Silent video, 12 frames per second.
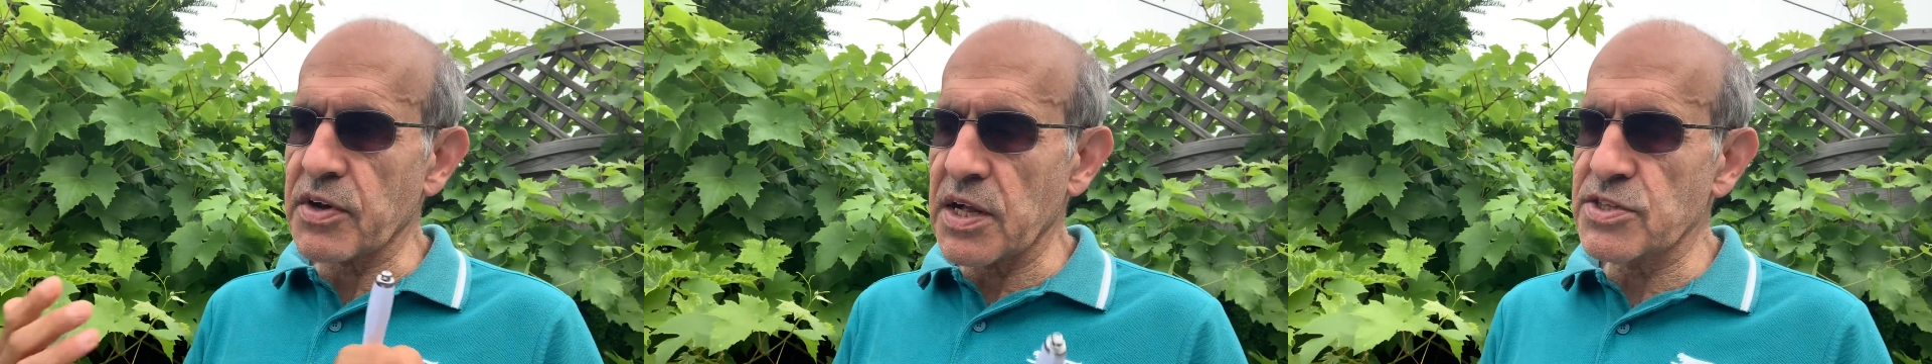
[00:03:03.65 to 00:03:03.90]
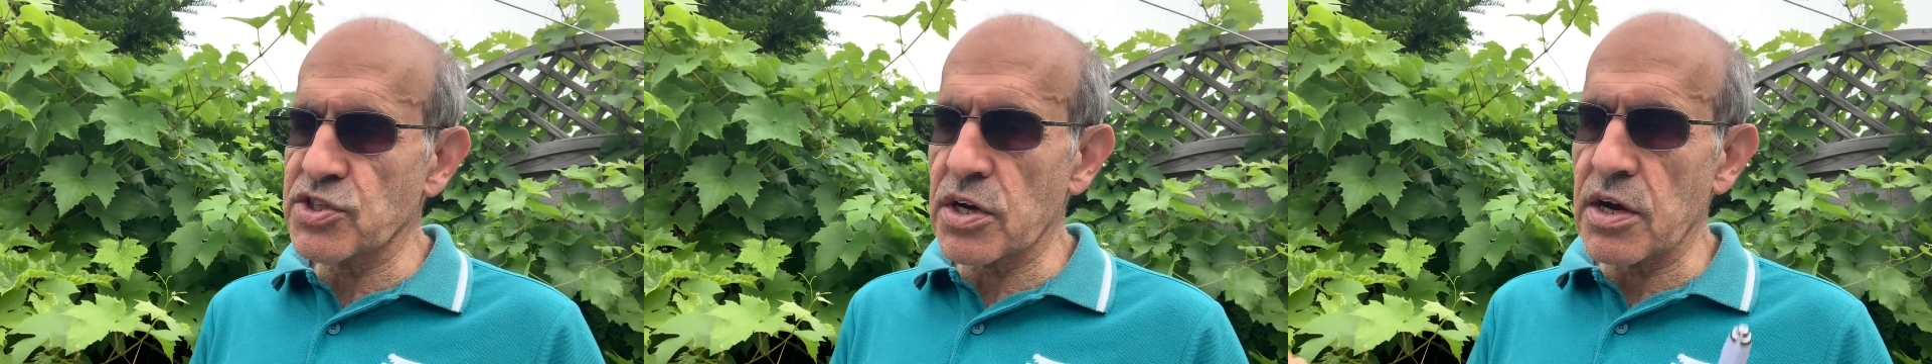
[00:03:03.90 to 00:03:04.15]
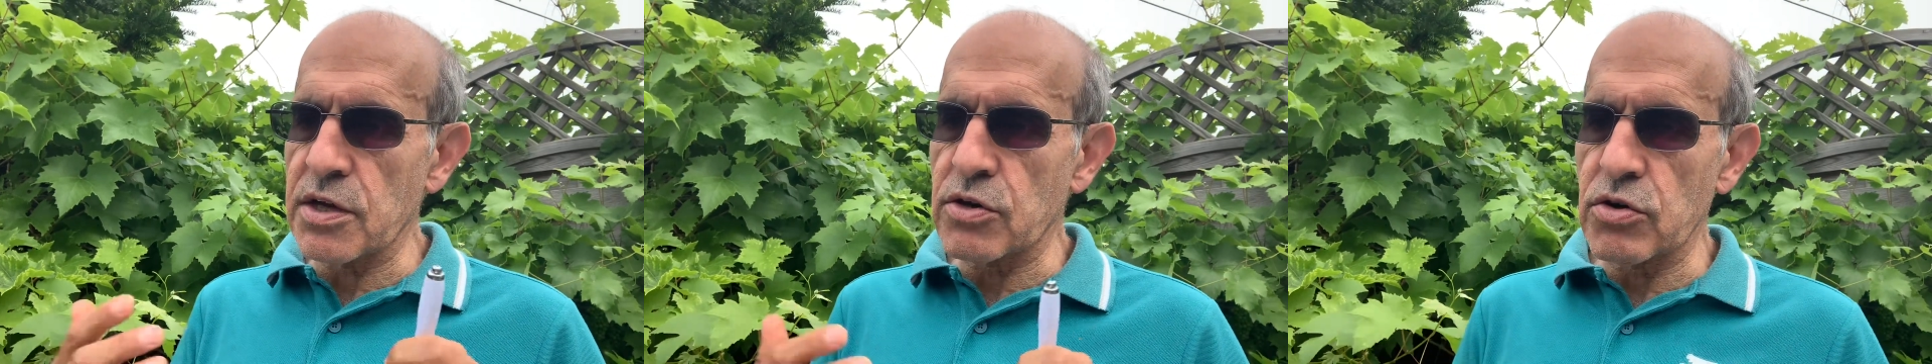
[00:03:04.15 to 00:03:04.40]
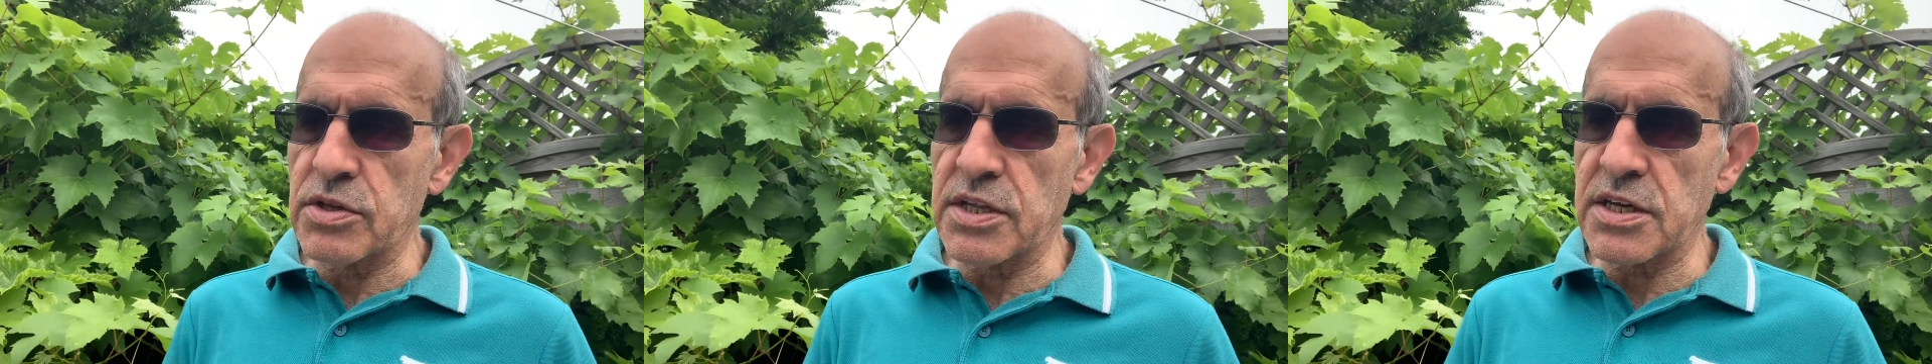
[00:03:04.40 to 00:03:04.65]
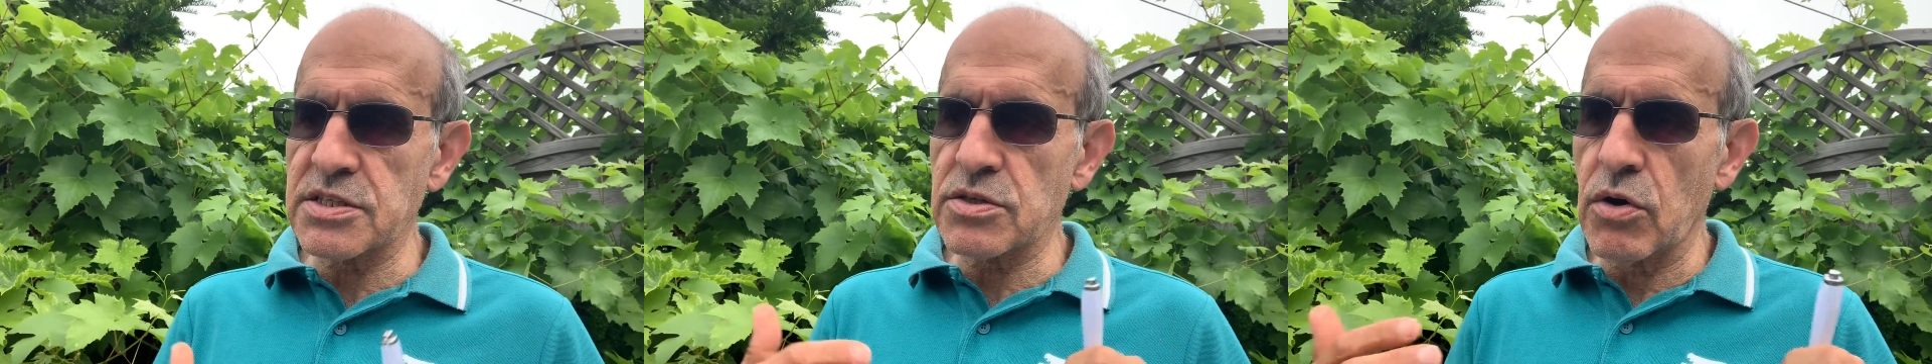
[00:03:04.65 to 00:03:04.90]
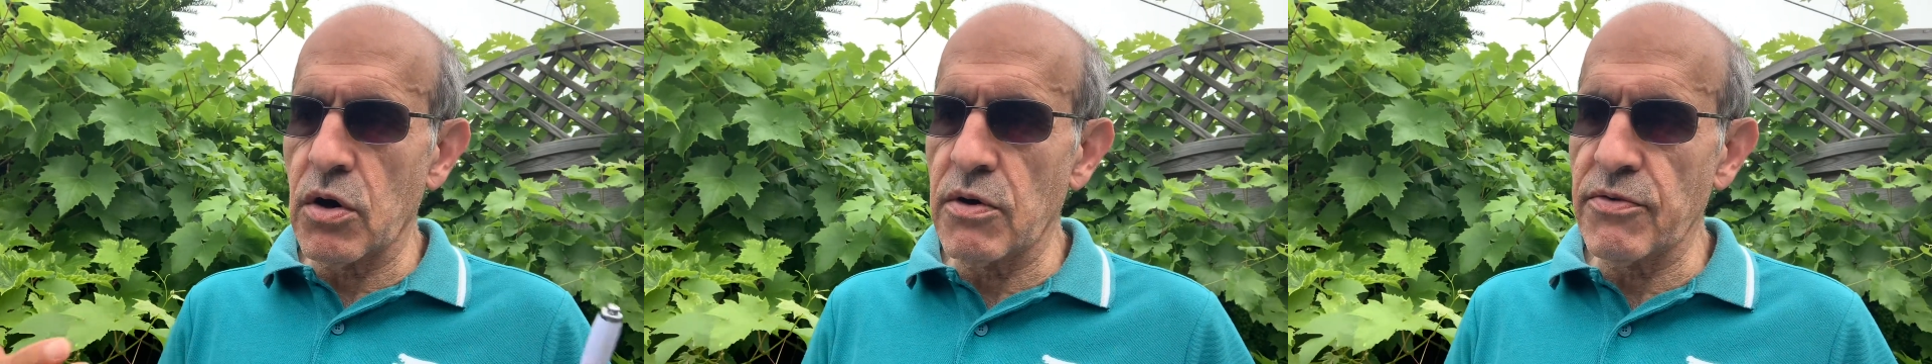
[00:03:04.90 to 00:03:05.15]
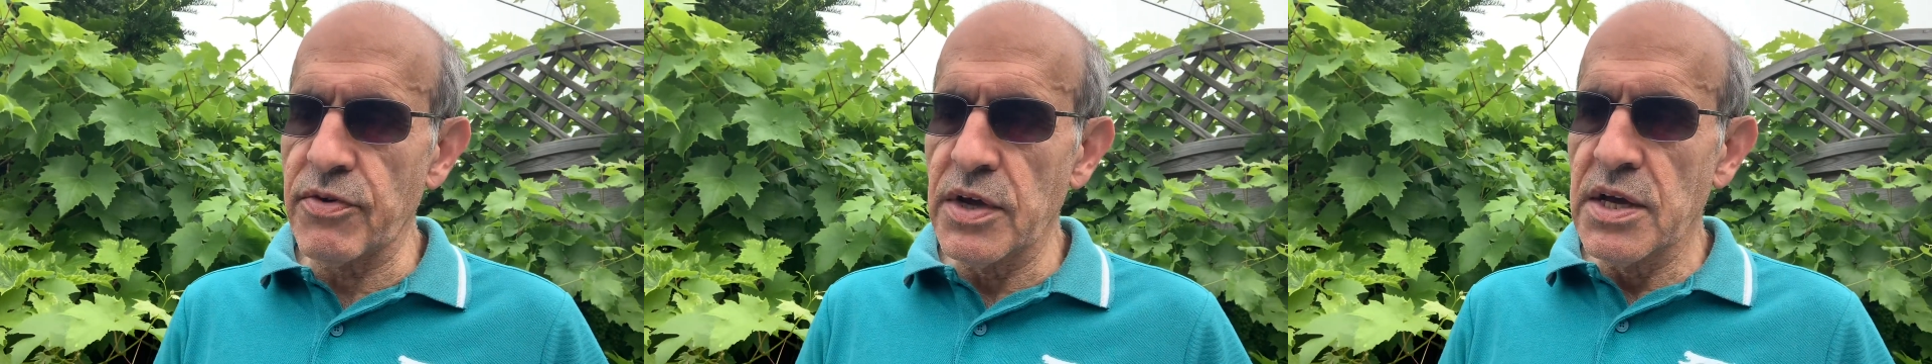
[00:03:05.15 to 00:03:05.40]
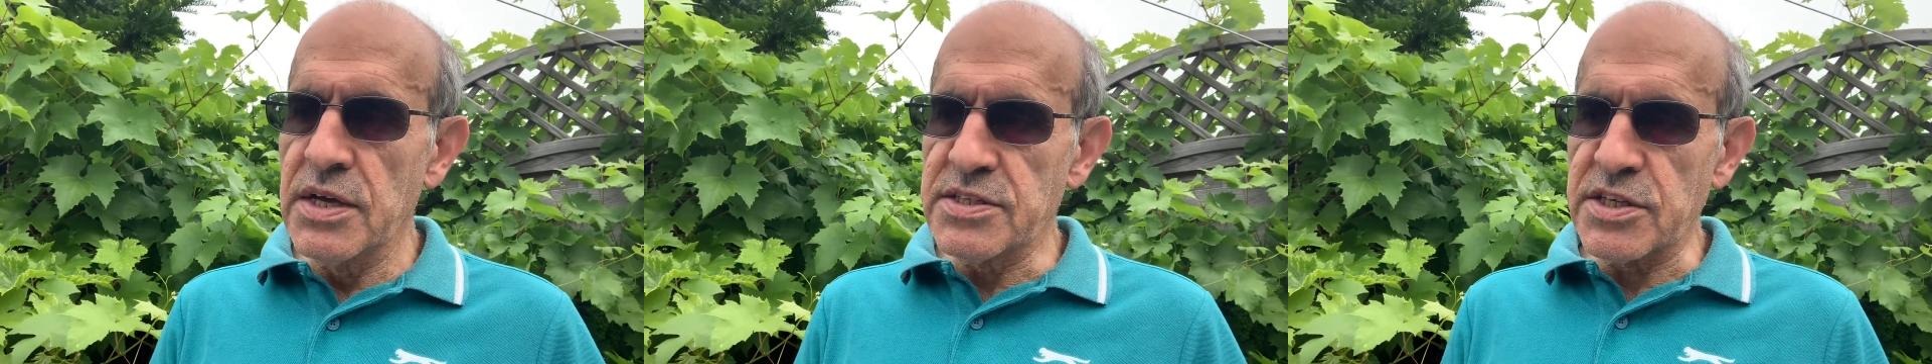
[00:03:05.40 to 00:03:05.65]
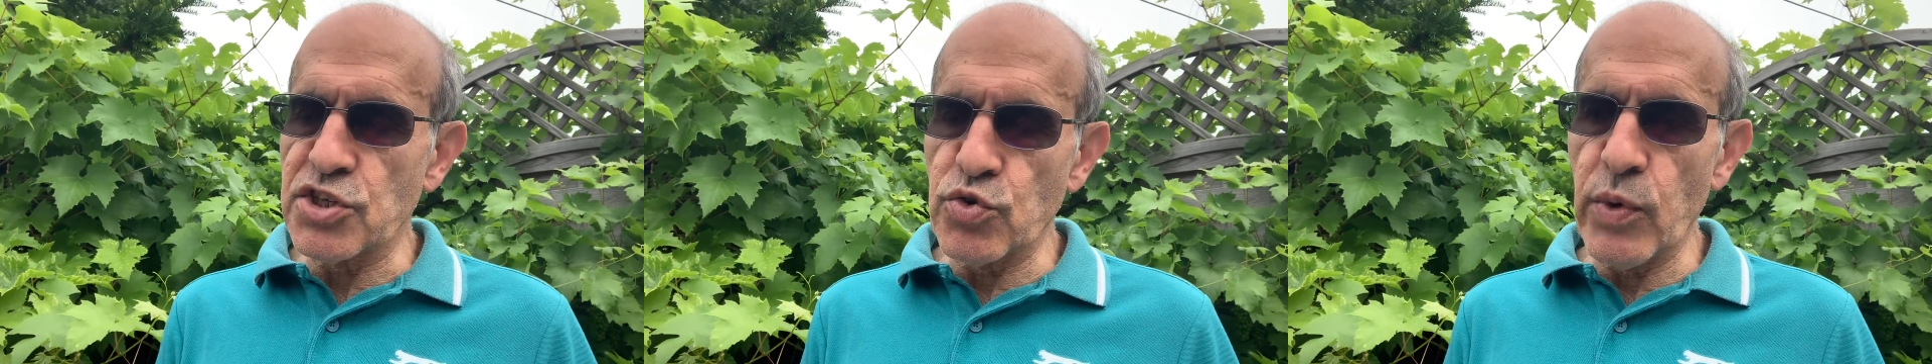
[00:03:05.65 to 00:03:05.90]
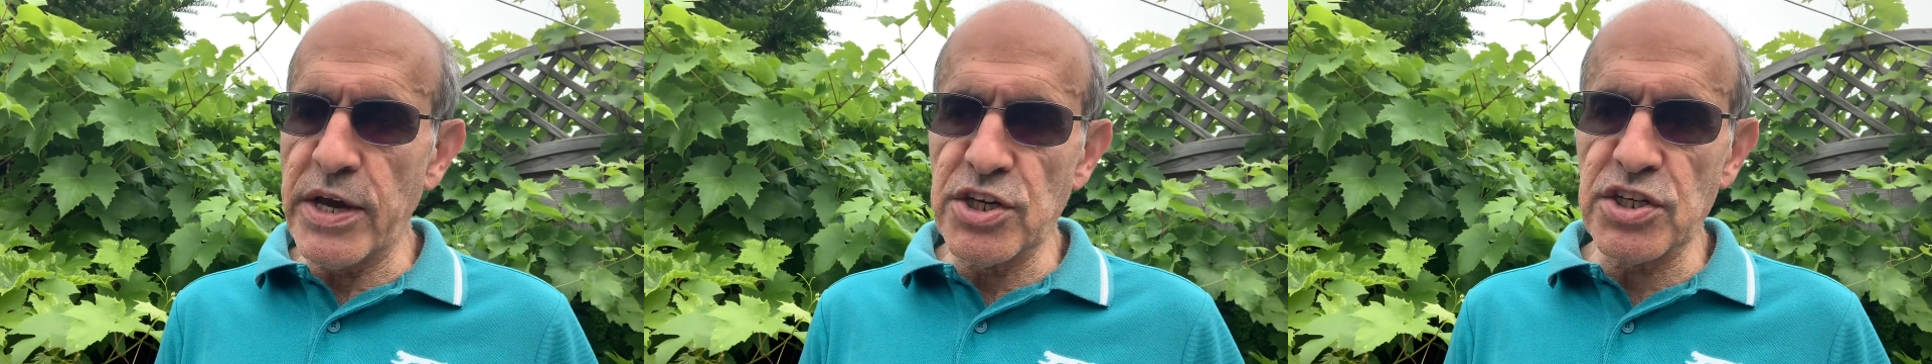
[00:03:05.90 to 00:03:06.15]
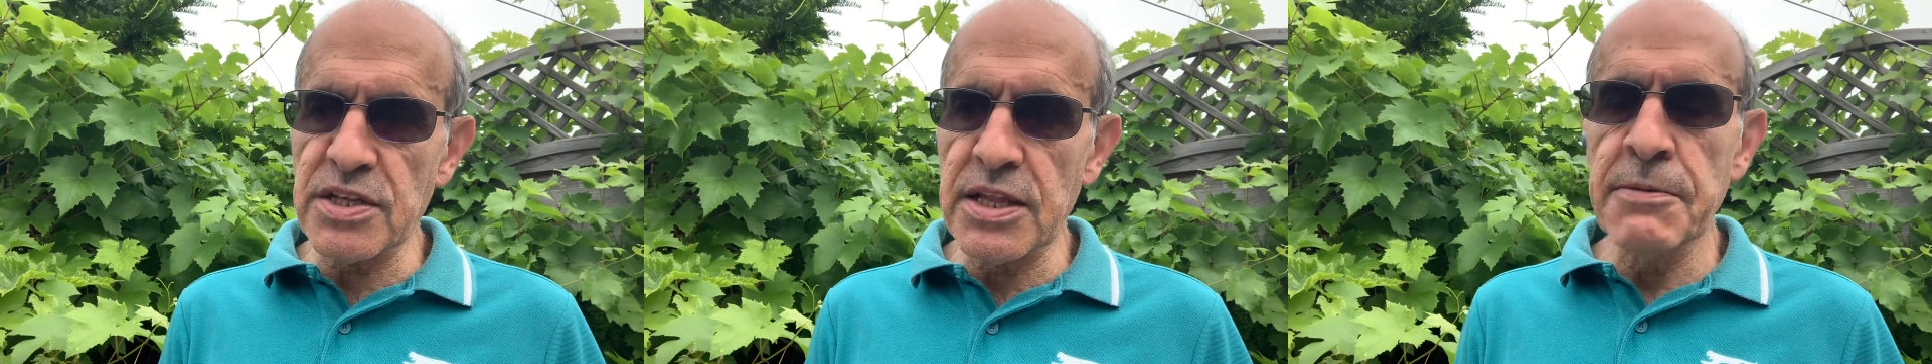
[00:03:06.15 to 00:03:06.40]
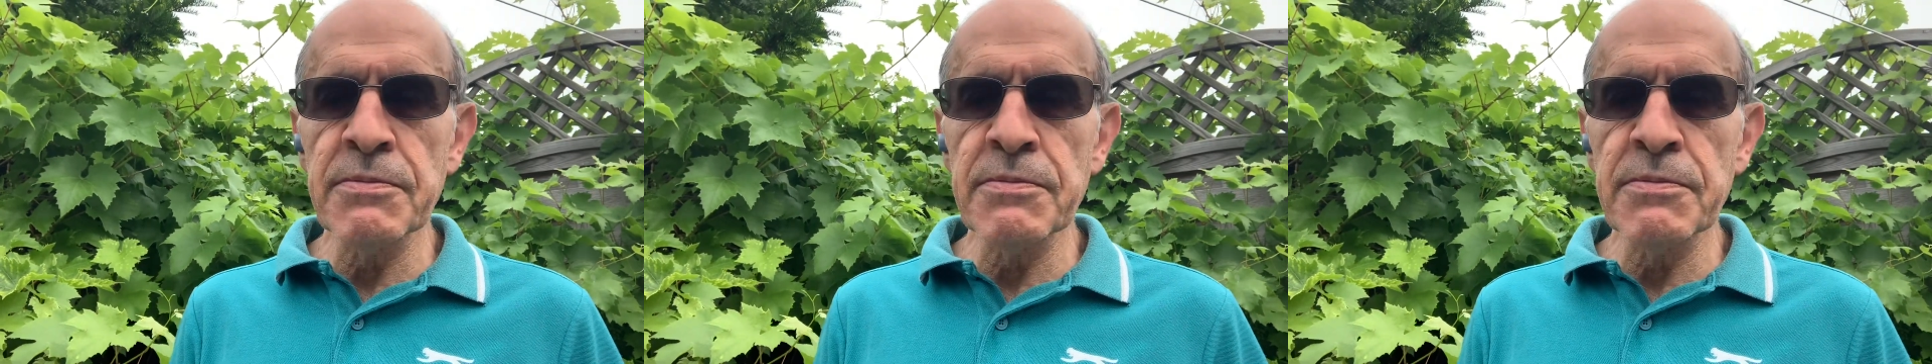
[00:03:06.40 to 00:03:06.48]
culture and context of situation.